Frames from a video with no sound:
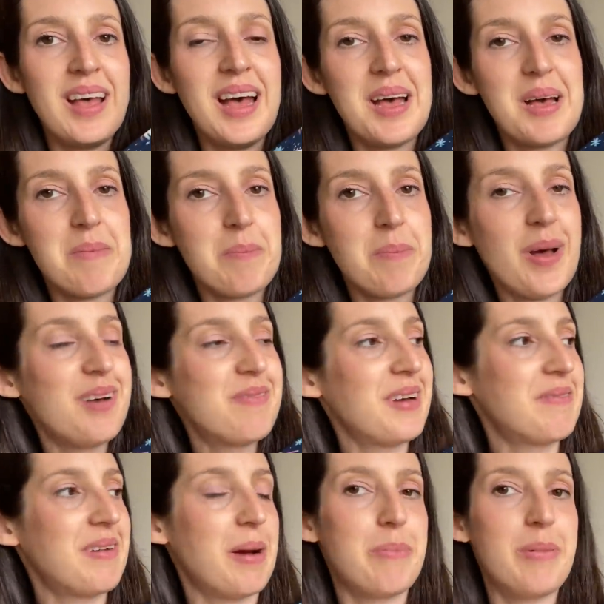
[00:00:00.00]
um,
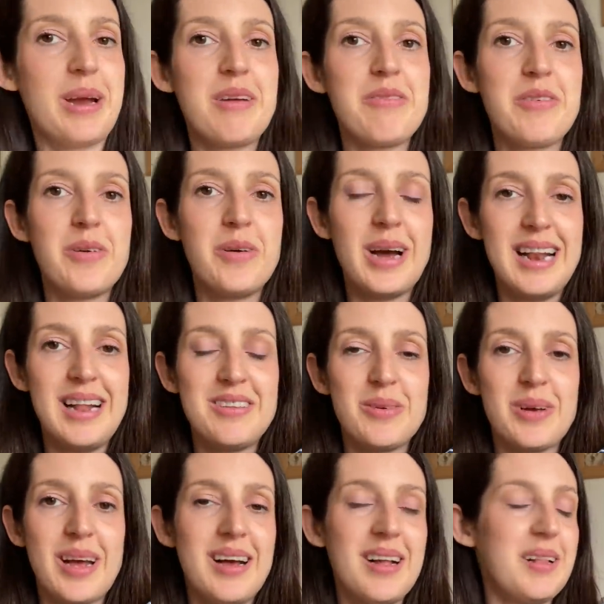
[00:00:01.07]
perfect fabric for a little
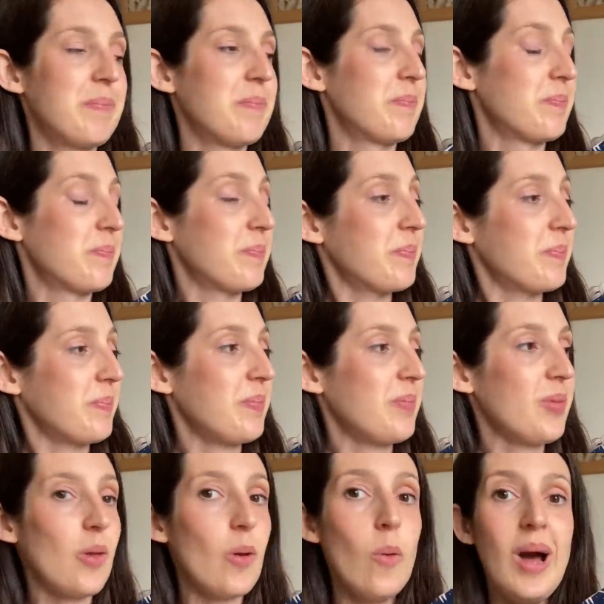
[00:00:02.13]
girl
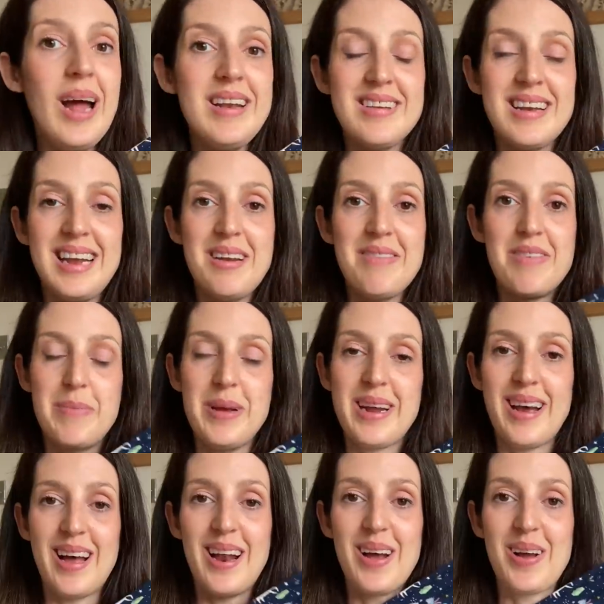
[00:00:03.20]
well, actually, for a big
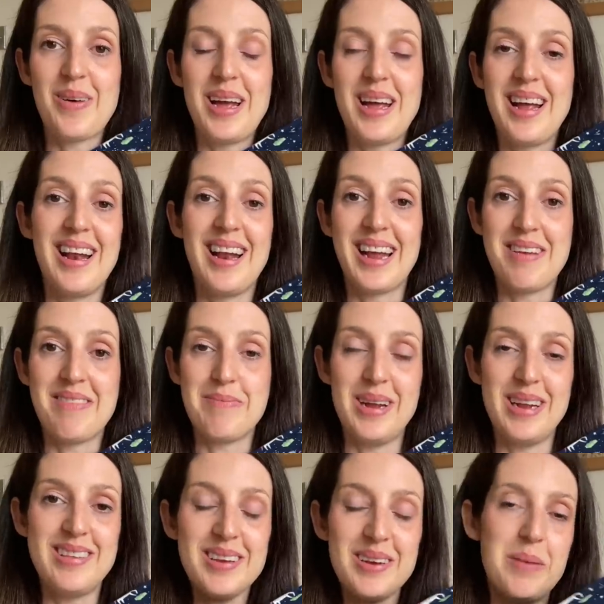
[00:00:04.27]
girl, I quite like it for
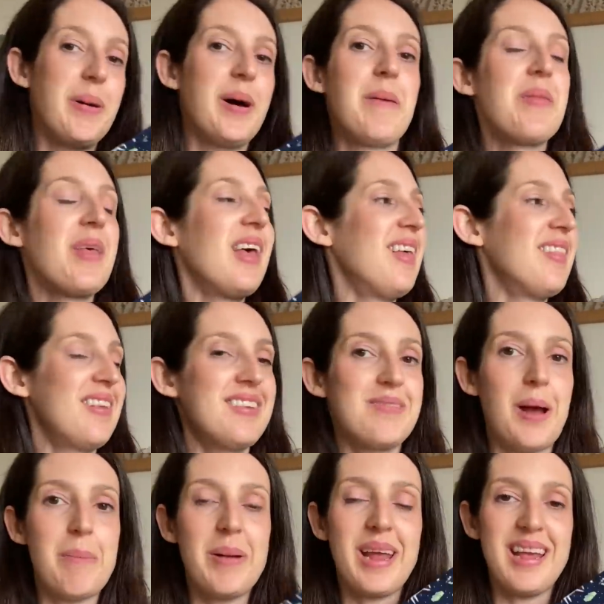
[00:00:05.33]
me too, but this
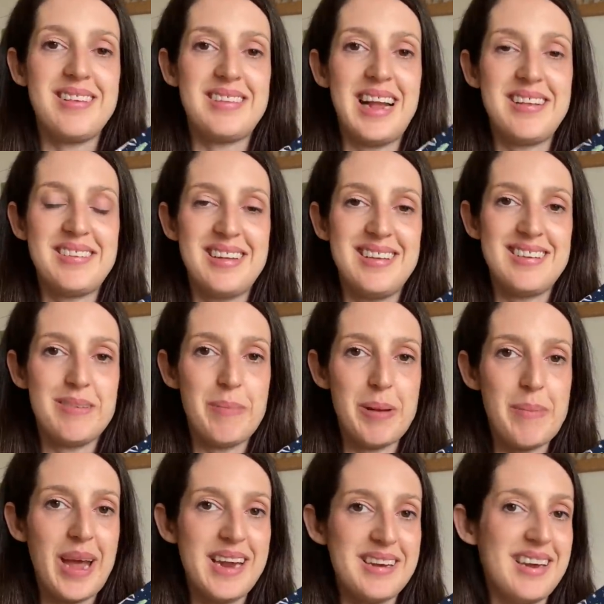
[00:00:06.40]
fabric is destined to be
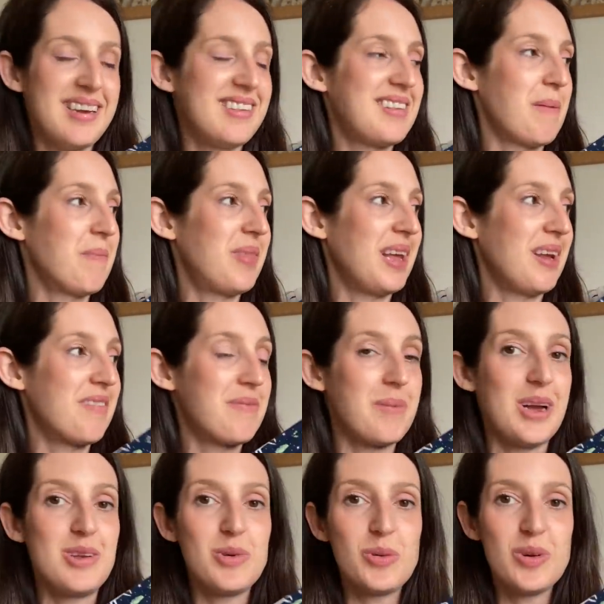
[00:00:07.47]
made into something for
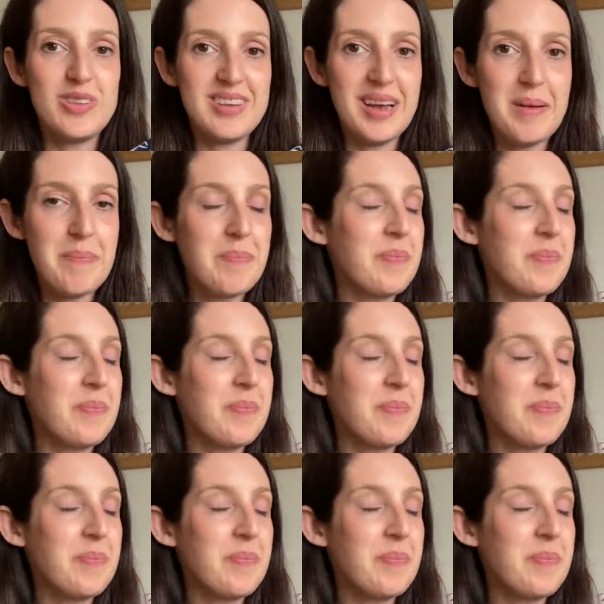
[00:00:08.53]
my daughter.